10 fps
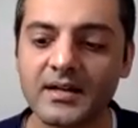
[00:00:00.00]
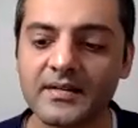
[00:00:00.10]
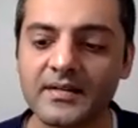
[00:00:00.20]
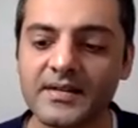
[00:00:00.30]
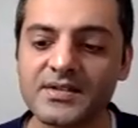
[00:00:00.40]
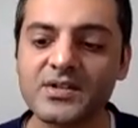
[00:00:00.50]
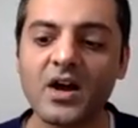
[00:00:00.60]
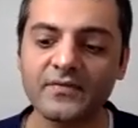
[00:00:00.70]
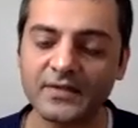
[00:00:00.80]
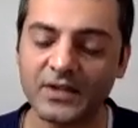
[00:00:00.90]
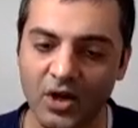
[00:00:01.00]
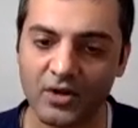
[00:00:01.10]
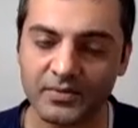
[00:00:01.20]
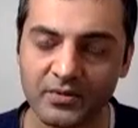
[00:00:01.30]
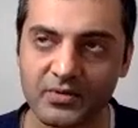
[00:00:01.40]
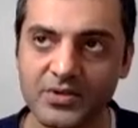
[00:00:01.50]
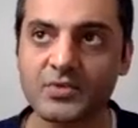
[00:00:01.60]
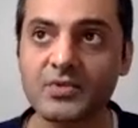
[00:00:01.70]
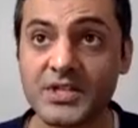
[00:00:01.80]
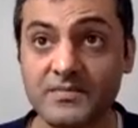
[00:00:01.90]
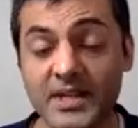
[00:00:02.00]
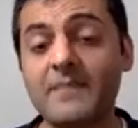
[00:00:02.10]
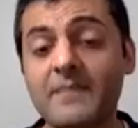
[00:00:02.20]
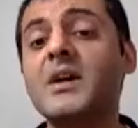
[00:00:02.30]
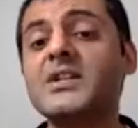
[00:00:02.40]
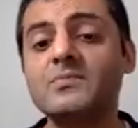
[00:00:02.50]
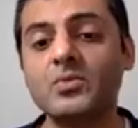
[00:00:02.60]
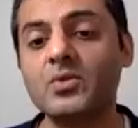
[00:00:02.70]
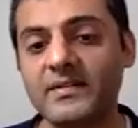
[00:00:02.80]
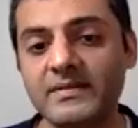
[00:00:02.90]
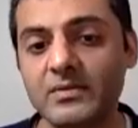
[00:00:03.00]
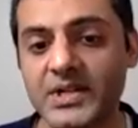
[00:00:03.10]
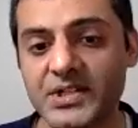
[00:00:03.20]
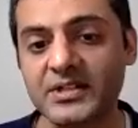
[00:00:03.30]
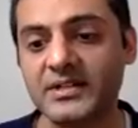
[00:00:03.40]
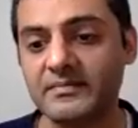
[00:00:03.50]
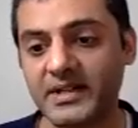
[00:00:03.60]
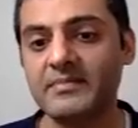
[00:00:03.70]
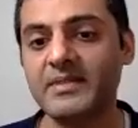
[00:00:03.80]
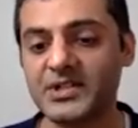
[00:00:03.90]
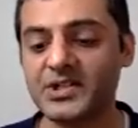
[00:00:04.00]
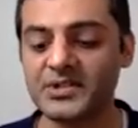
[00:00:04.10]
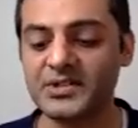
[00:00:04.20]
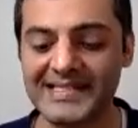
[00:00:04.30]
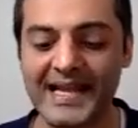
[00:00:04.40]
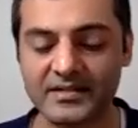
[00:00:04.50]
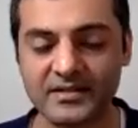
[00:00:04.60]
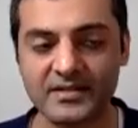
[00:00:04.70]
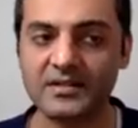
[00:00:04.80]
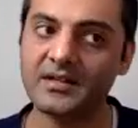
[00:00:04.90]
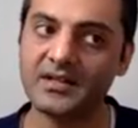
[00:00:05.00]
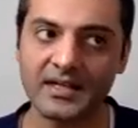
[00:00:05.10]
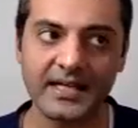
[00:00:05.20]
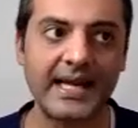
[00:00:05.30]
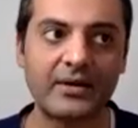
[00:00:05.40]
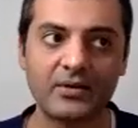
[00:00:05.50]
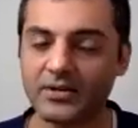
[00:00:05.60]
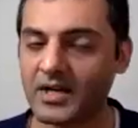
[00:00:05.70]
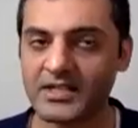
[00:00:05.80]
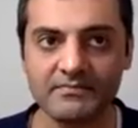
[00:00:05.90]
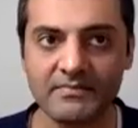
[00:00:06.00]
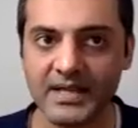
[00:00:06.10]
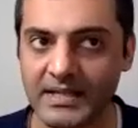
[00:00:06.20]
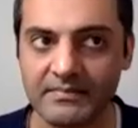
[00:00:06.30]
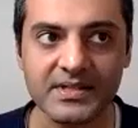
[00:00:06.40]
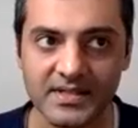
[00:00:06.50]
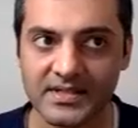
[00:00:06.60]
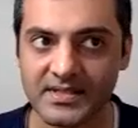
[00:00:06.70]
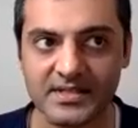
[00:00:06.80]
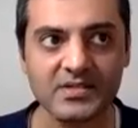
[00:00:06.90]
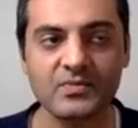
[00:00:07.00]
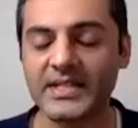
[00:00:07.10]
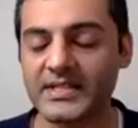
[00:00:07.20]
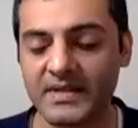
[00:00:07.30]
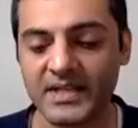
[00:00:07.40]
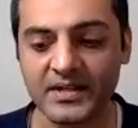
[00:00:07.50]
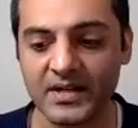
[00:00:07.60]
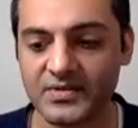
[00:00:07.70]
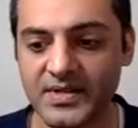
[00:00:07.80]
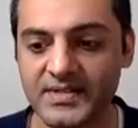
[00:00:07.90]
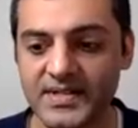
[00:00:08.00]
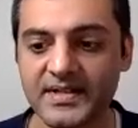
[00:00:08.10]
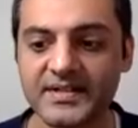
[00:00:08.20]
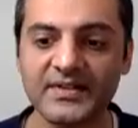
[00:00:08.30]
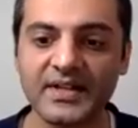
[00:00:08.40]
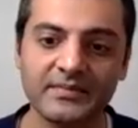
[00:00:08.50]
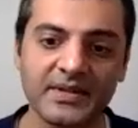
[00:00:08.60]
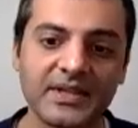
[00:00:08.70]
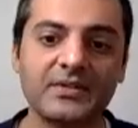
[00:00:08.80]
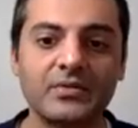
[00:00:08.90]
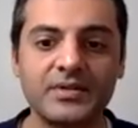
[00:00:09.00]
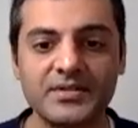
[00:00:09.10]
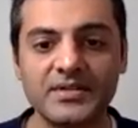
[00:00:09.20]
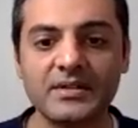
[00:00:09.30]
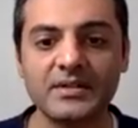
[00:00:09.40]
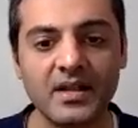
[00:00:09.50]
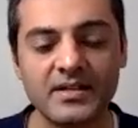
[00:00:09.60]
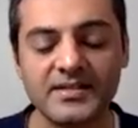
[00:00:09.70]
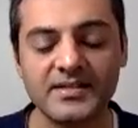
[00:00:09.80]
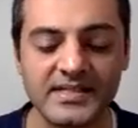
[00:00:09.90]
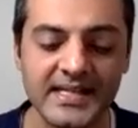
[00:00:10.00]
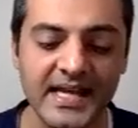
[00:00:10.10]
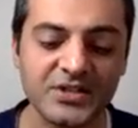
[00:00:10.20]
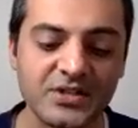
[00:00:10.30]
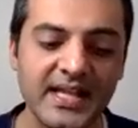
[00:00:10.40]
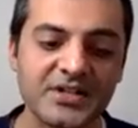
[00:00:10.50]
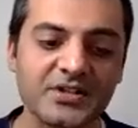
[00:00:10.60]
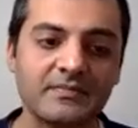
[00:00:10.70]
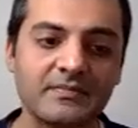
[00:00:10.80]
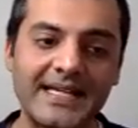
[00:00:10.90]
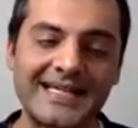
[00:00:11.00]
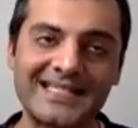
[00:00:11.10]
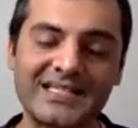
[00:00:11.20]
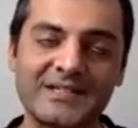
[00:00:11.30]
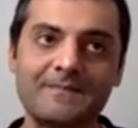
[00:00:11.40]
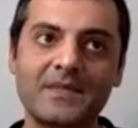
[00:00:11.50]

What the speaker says: this soft law approach, which has become much more influential and pretty much standard now across many businesses, as well as many countries that are developing their own internal policies and national action plans.